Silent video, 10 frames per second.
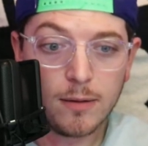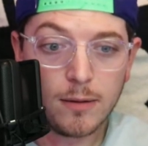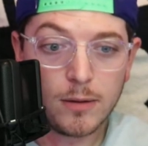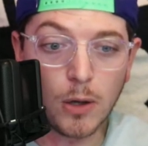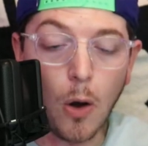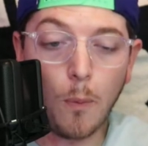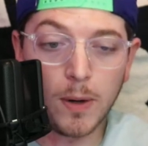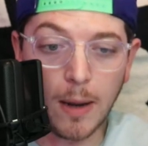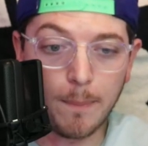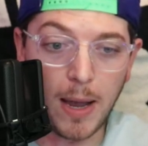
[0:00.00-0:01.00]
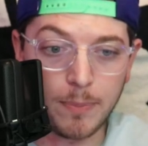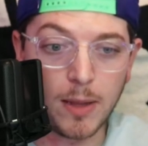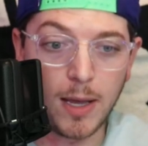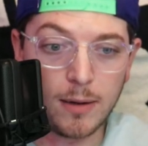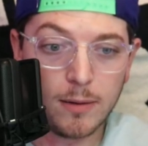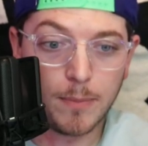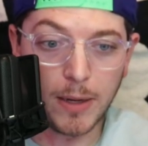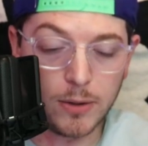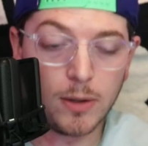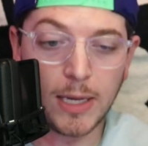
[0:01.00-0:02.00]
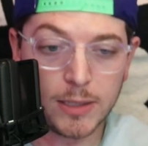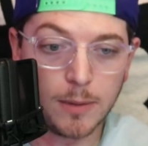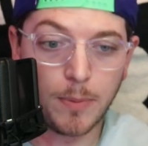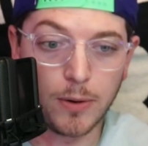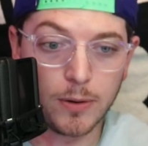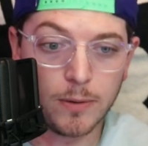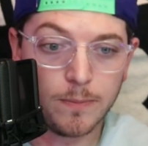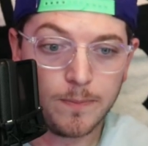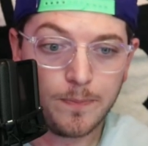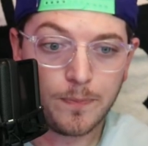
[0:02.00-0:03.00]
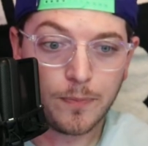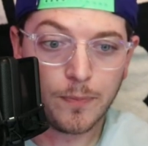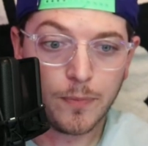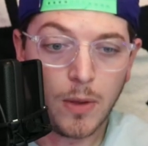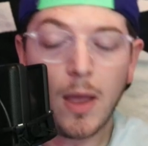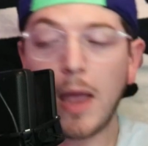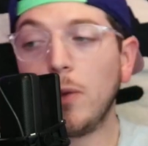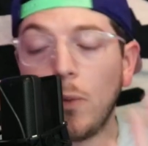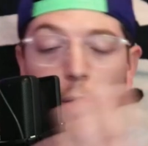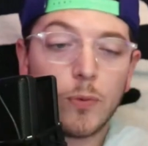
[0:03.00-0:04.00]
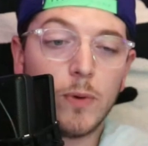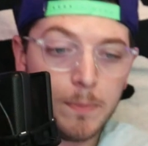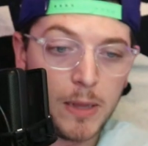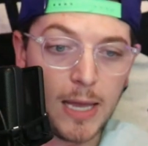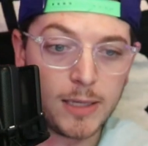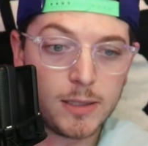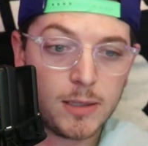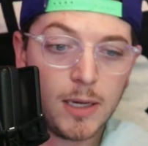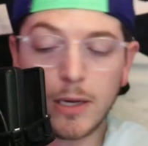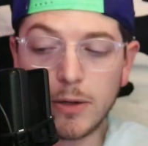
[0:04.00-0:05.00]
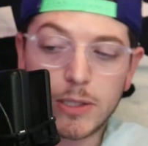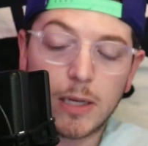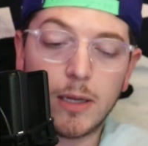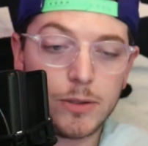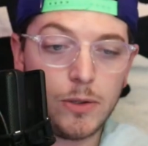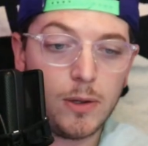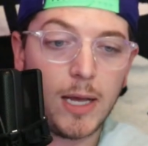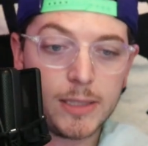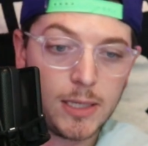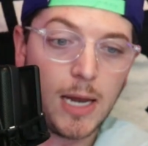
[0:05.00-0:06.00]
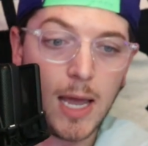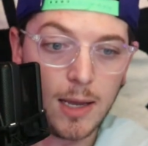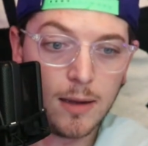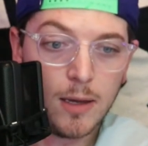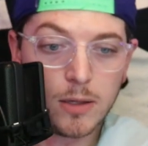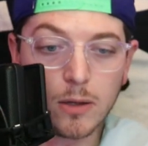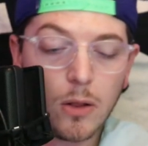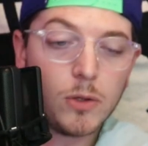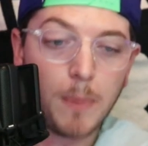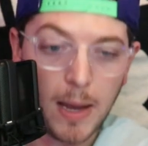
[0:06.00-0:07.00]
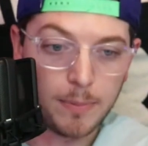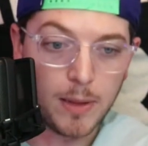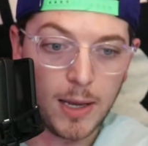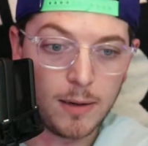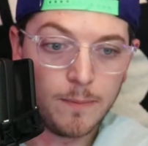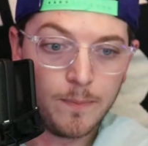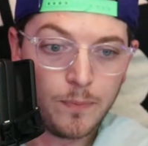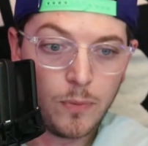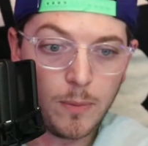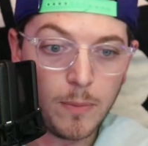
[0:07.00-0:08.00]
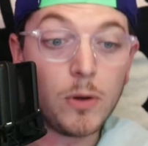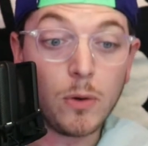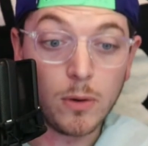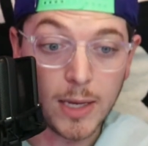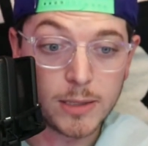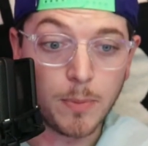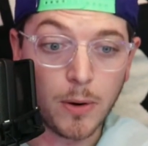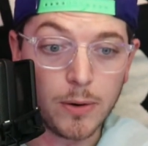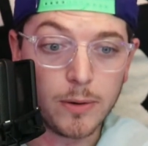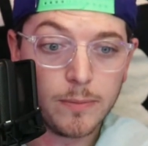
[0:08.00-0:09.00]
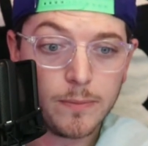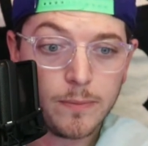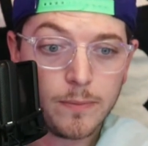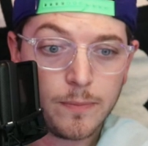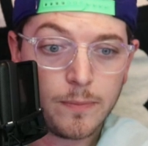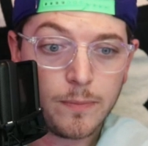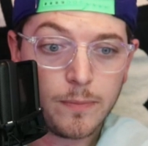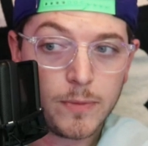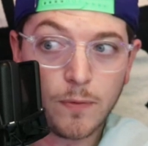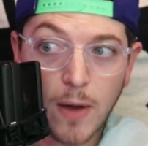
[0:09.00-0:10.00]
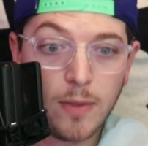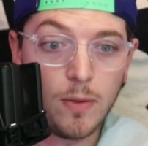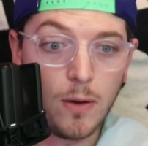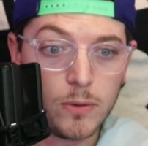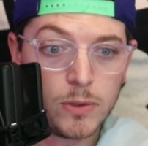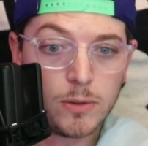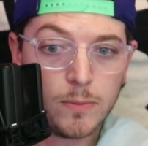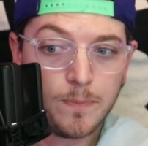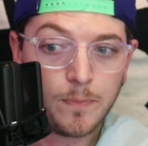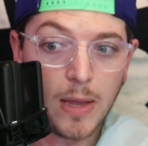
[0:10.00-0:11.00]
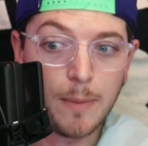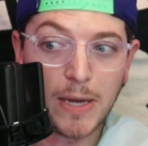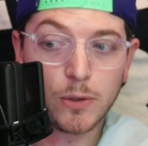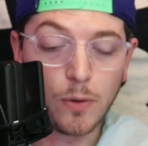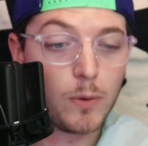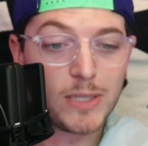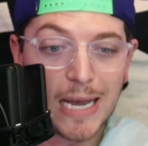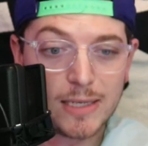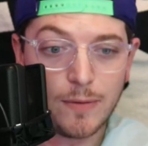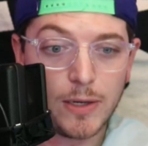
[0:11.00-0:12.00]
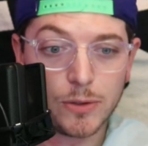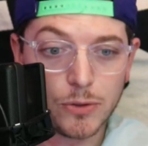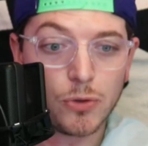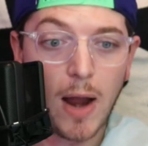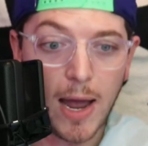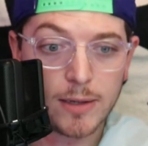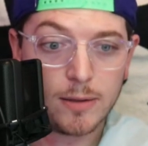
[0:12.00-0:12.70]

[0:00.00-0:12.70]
to open up pipeline by utilizing a partner? And then what 3 plays can your sellers utilize today to close pipeline and utilize a partner? Define those and make sure that those activities are tracked.